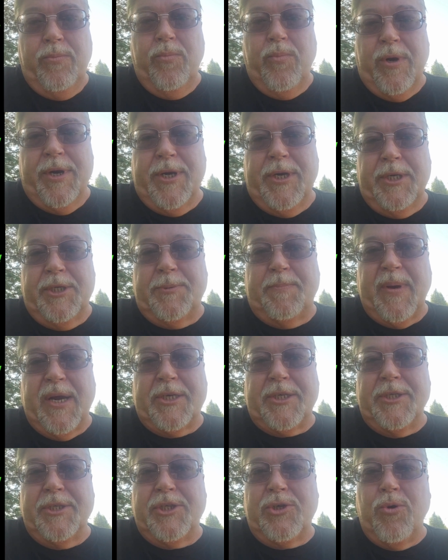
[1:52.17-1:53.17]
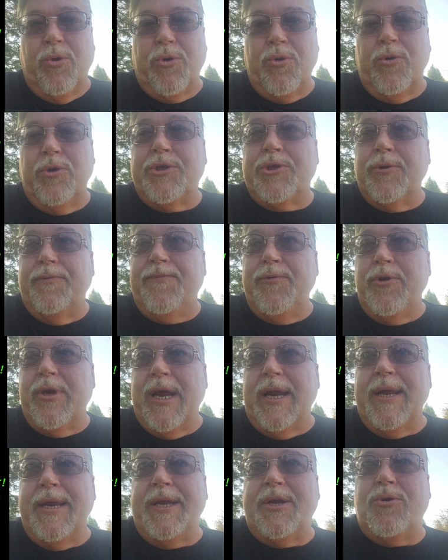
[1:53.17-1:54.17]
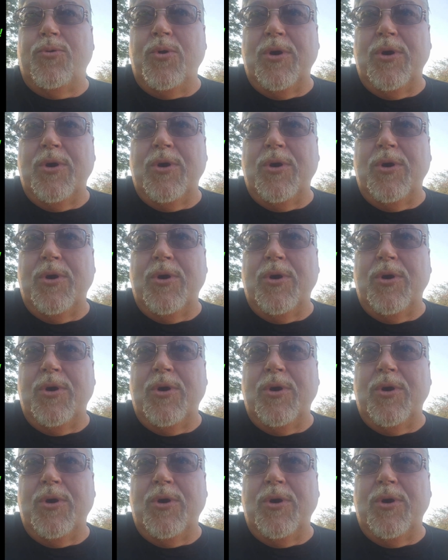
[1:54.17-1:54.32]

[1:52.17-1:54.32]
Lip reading: when the inspection's going on. So if you've got any